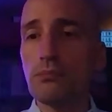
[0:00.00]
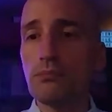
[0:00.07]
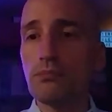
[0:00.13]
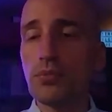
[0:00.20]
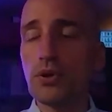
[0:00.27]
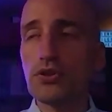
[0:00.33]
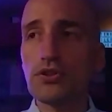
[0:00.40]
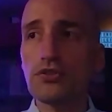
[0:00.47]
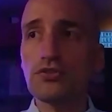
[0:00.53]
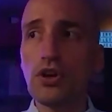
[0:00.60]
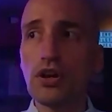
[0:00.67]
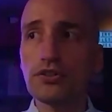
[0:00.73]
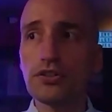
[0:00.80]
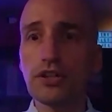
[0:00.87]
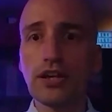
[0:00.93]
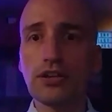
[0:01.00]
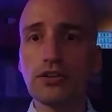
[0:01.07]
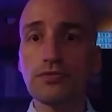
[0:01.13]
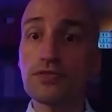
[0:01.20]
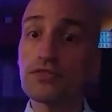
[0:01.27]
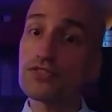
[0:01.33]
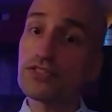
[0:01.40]
put this talk together
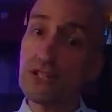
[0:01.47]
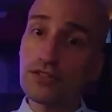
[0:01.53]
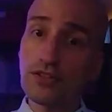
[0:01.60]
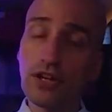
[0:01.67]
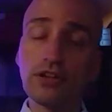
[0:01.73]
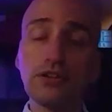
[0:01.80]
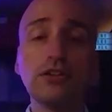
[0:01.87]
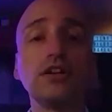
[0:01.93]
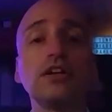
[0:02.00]
for CSUN,